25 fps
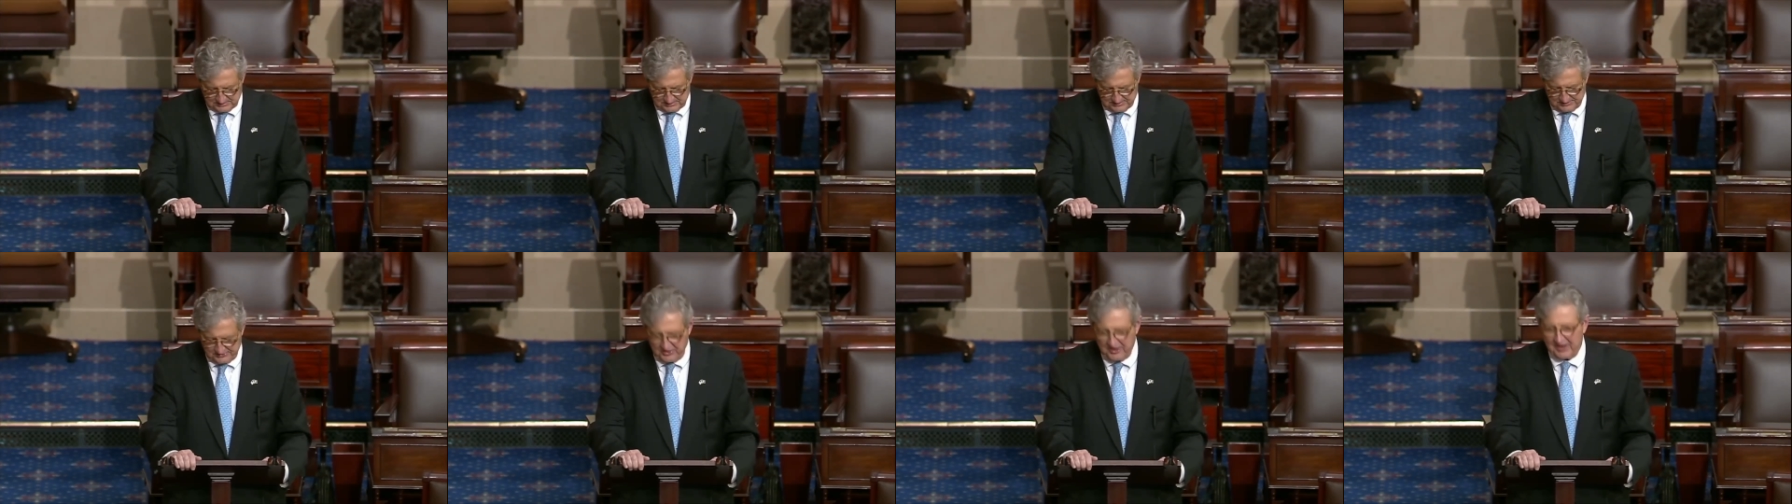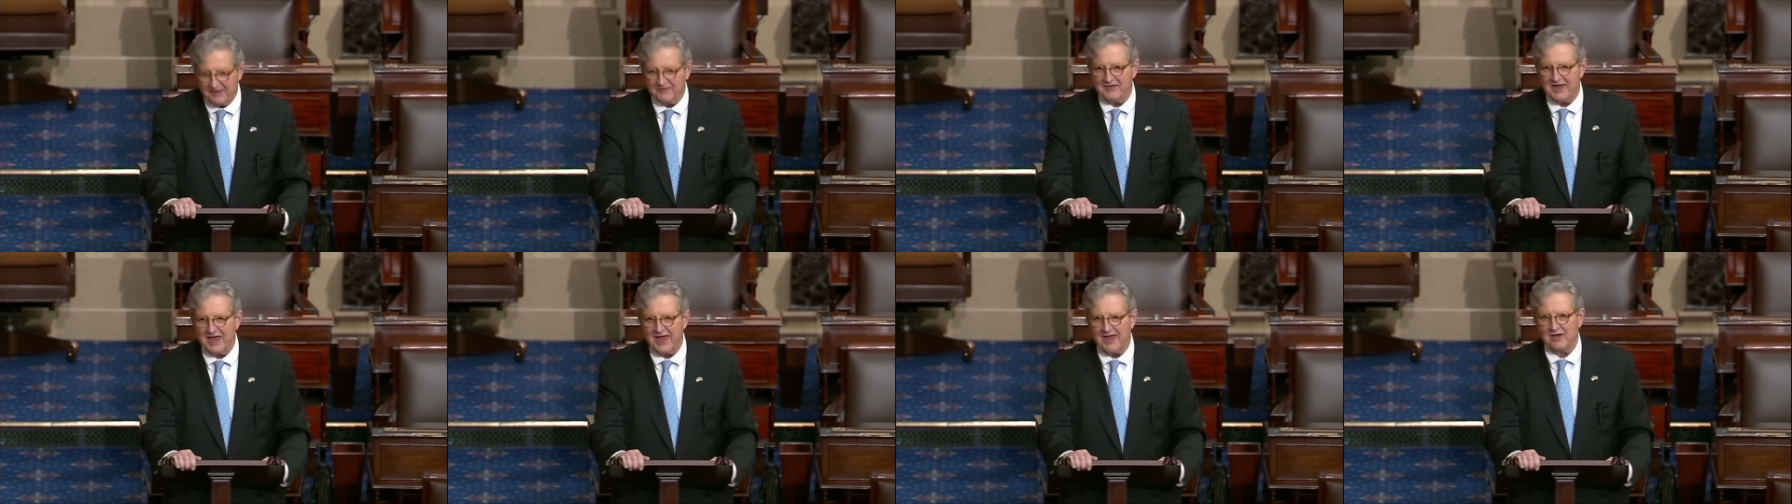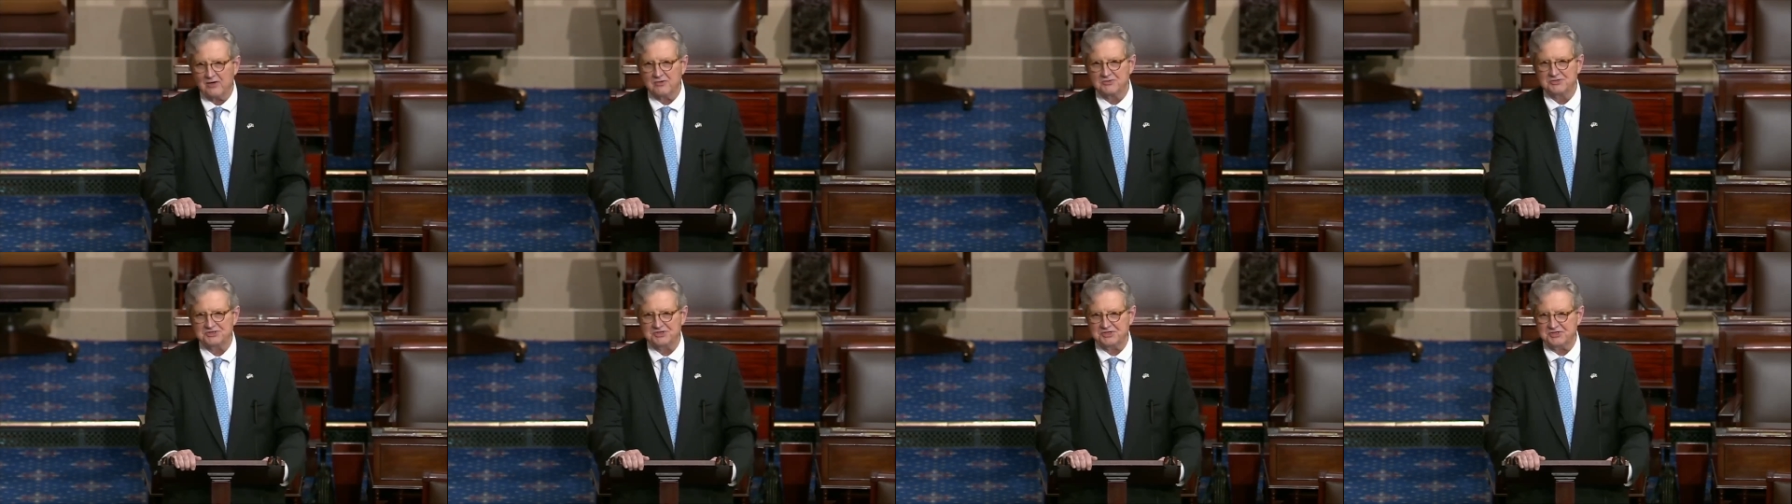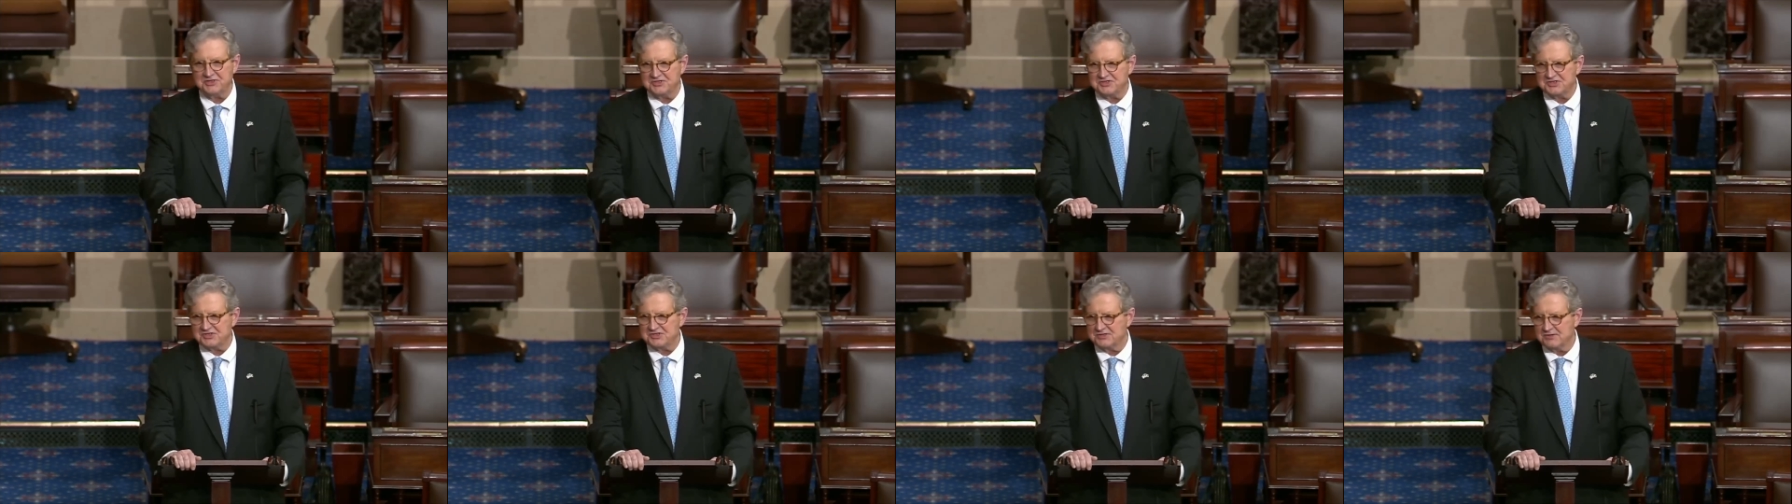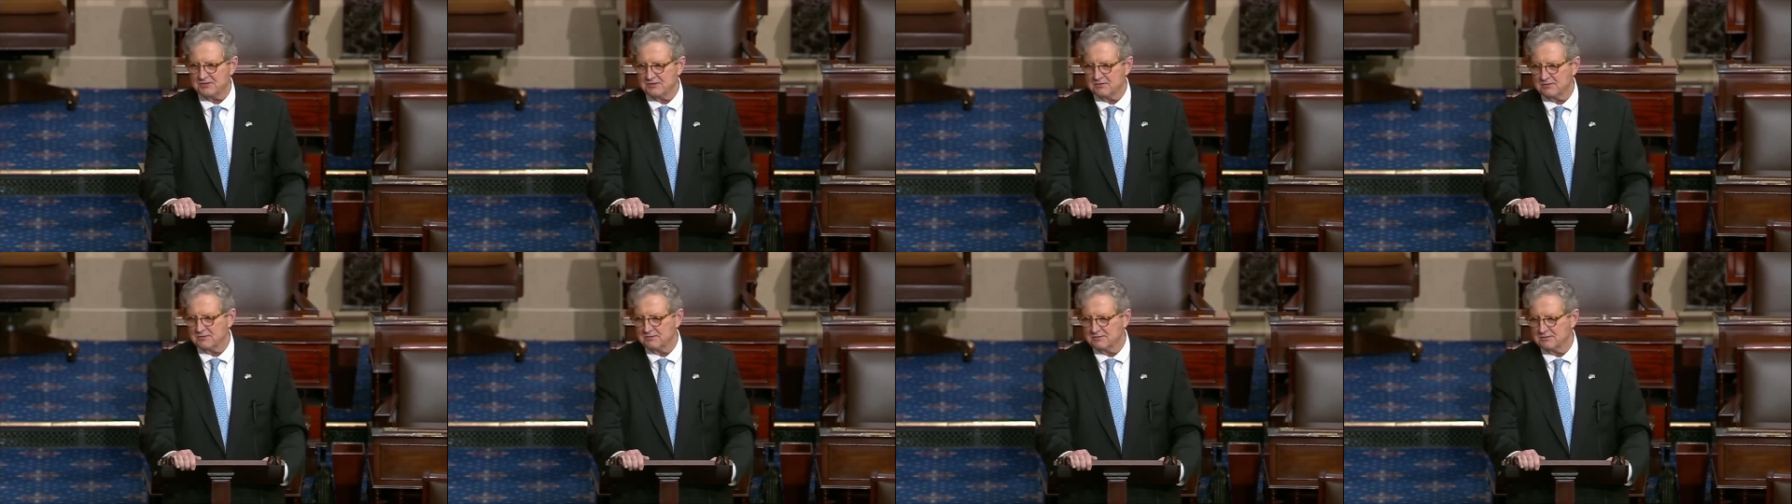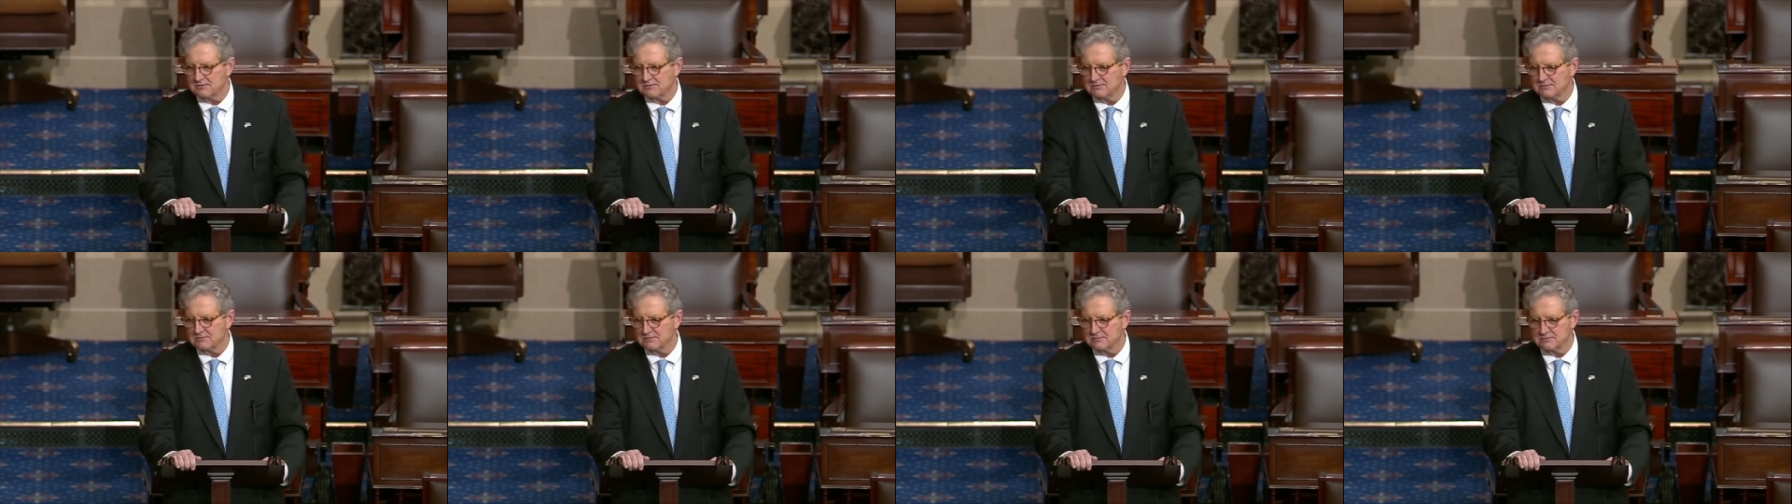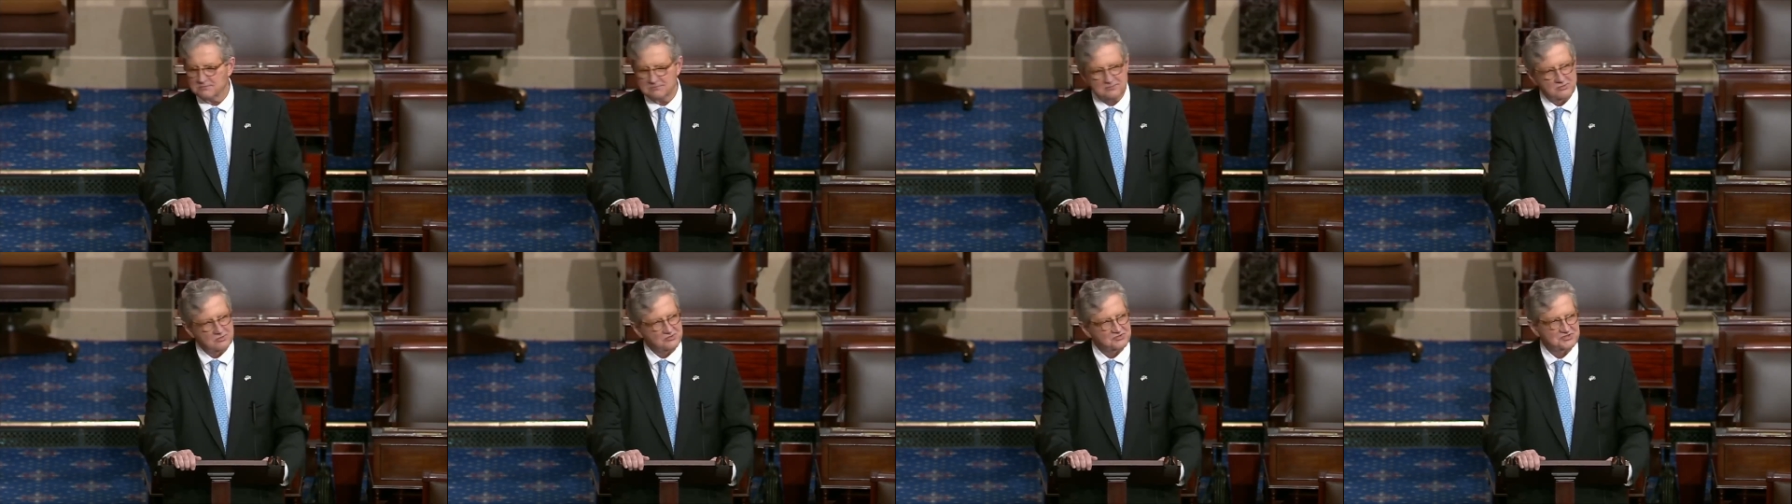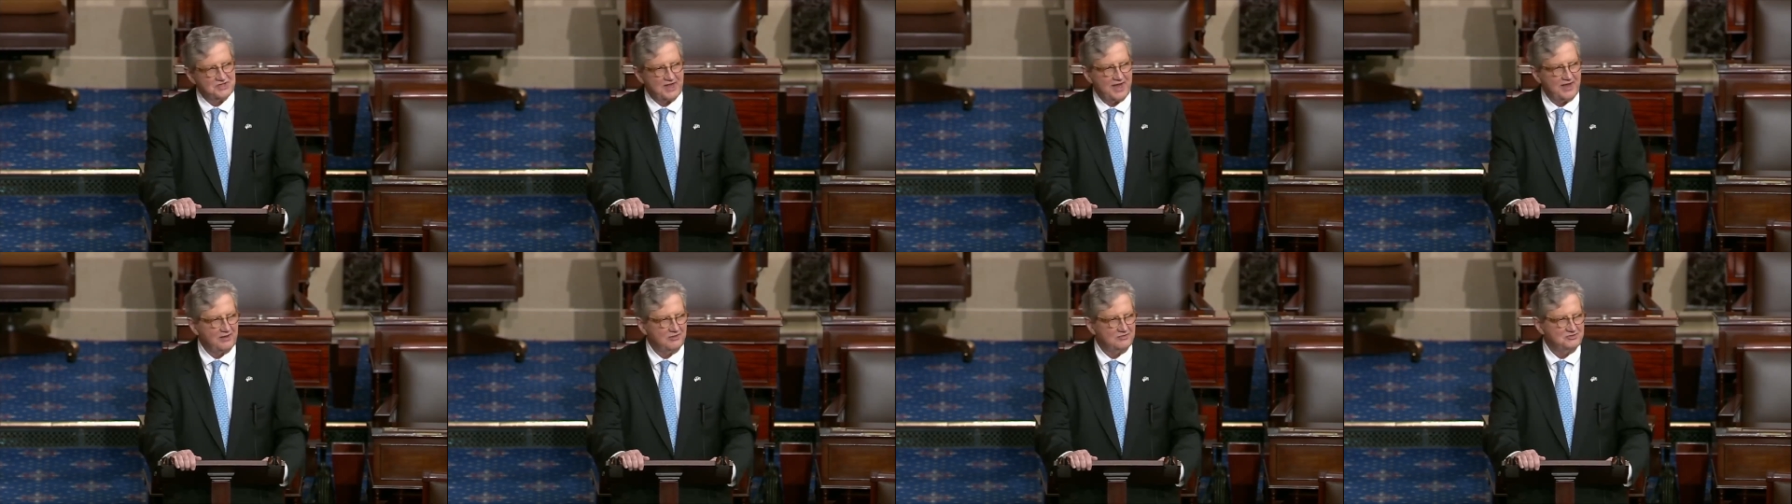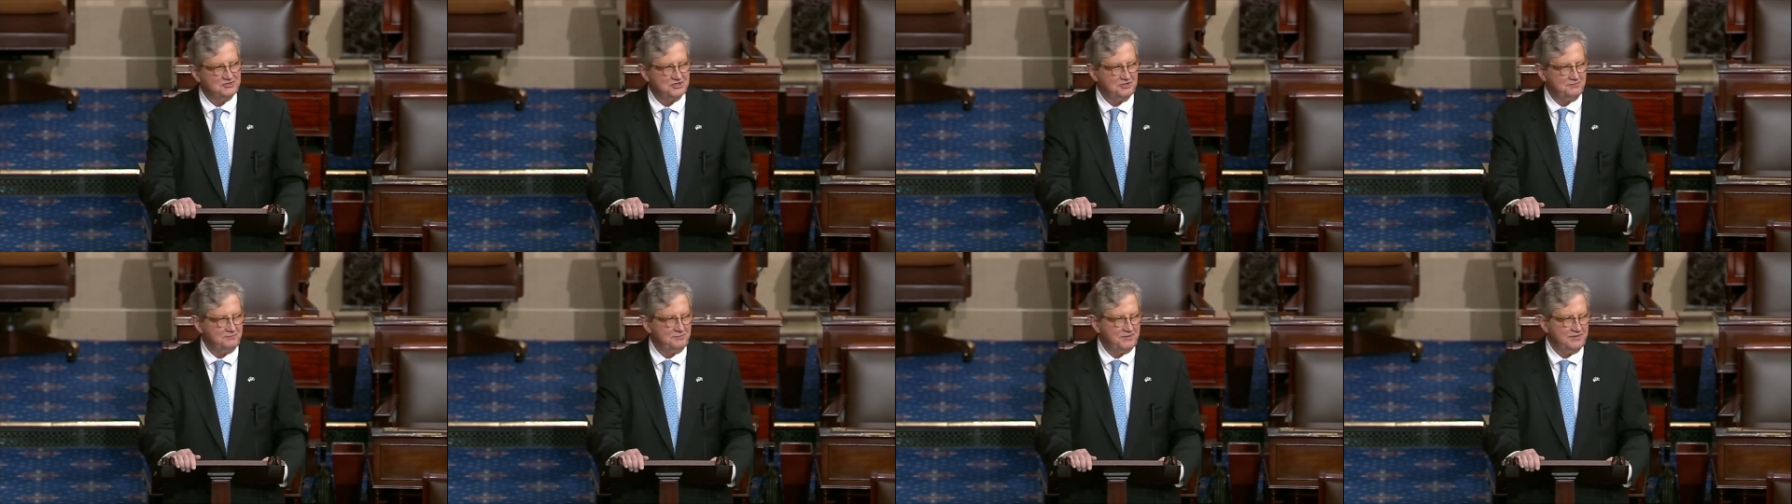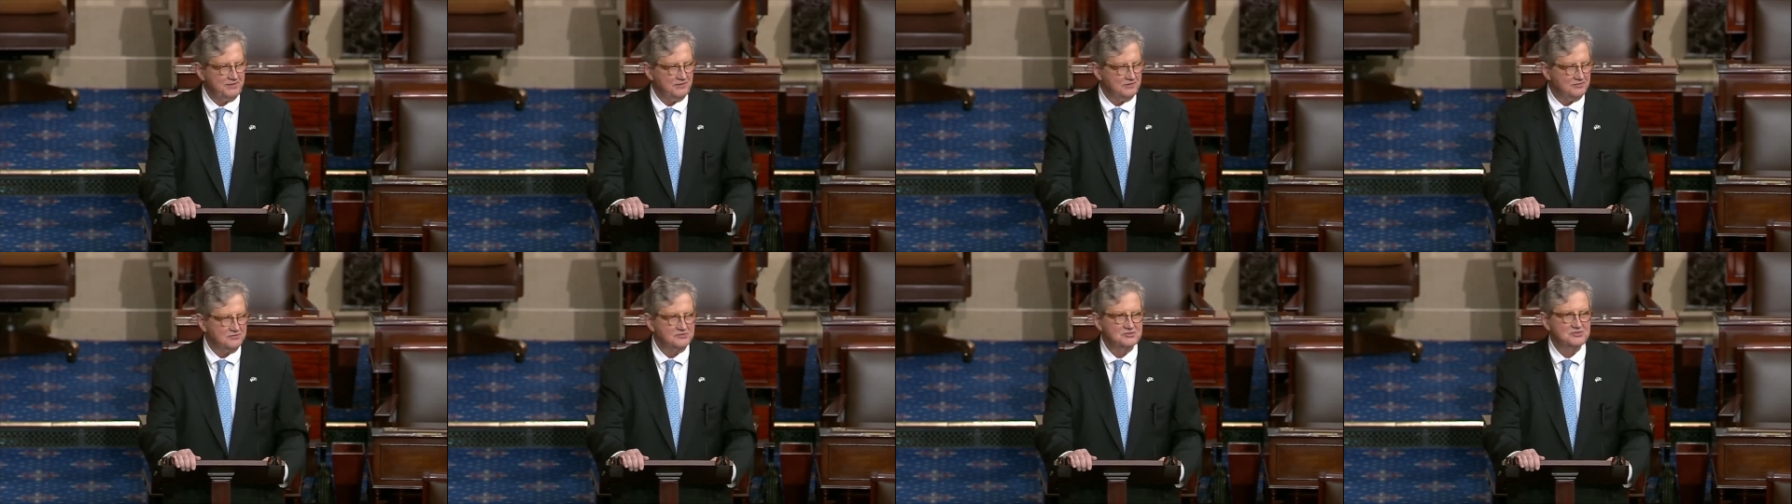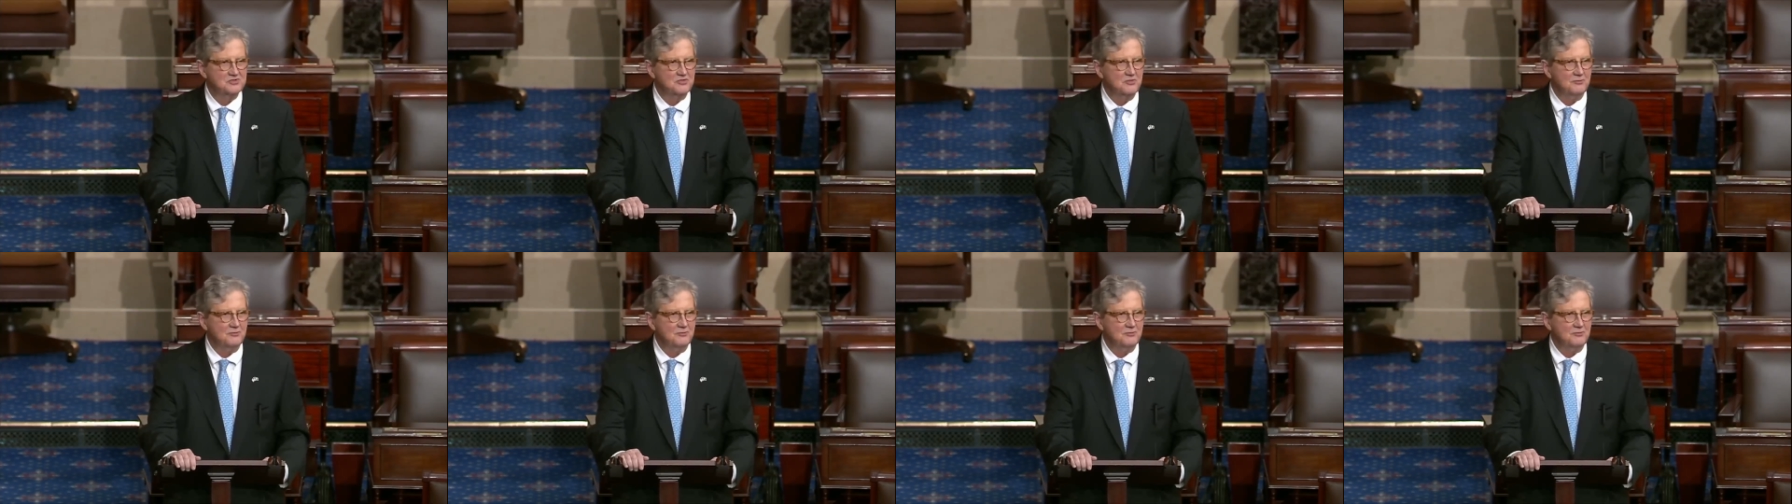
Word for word: You have allergies? Those allergy pills